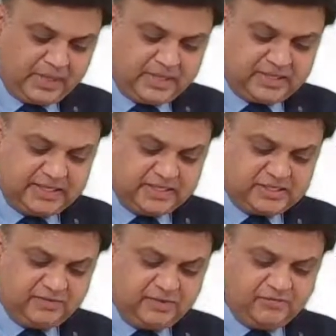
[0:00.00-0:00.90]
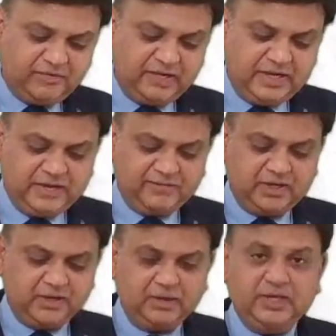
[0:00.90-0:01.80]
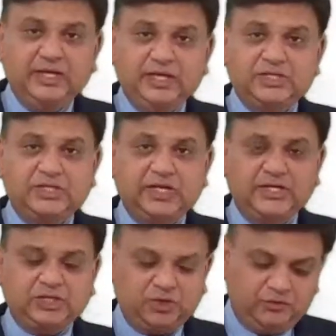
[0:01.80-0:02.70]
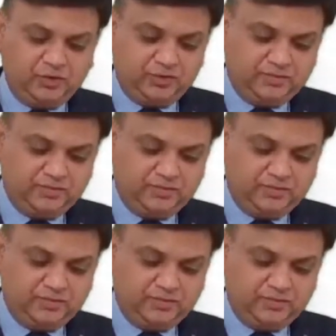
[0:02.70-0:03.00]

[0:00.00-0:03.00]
That is the way we will have the initial cash outflow.